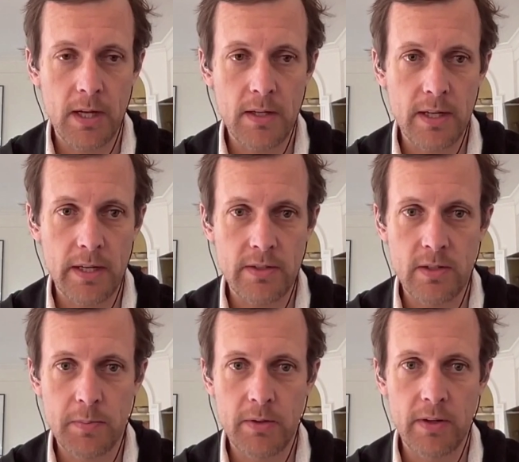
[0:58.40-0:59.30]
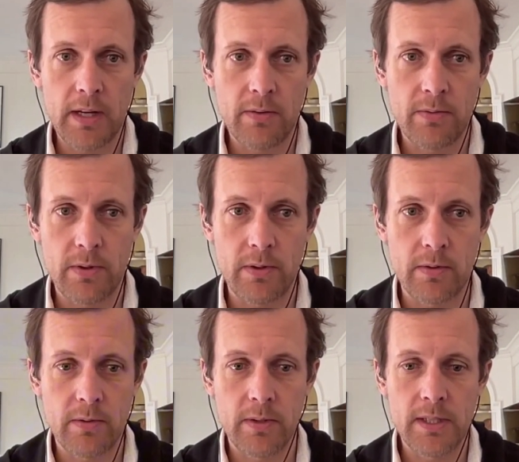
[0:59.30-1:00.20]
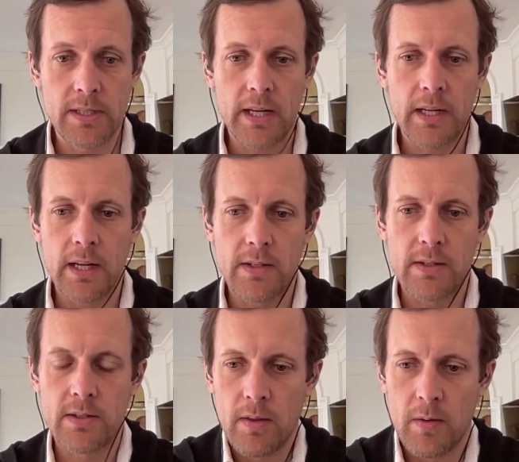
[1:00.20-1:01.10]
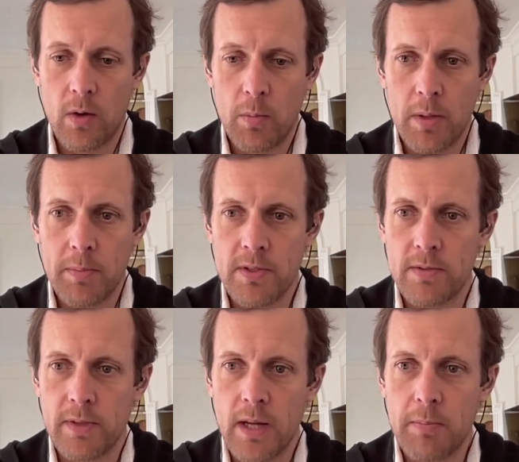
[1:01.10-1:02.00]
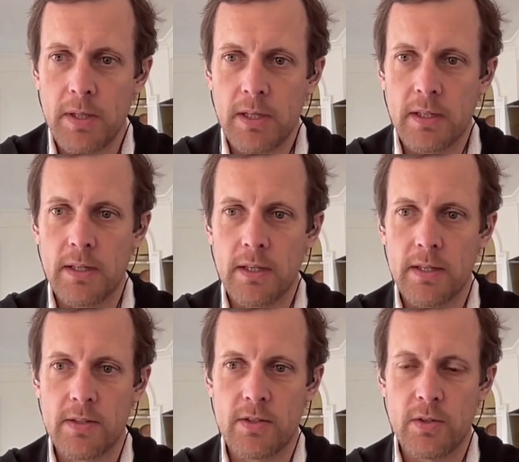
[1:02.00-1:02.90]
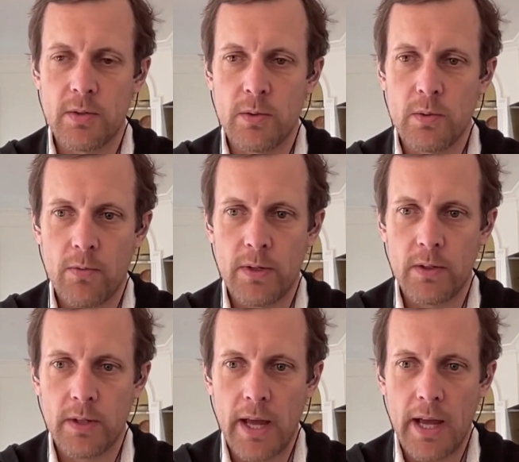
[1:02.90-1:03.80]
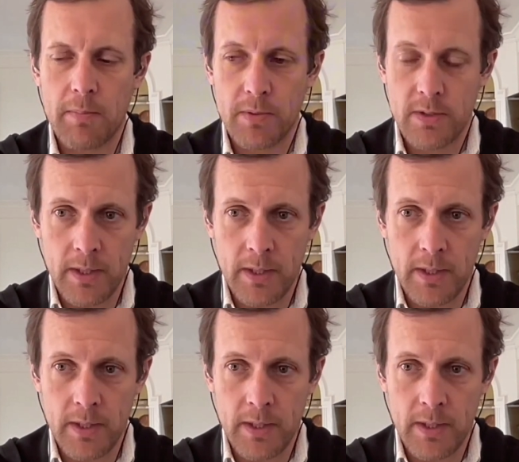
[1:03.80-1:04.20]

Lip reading: context has been around for really decades. The whole purpose of labeling is to fill gaps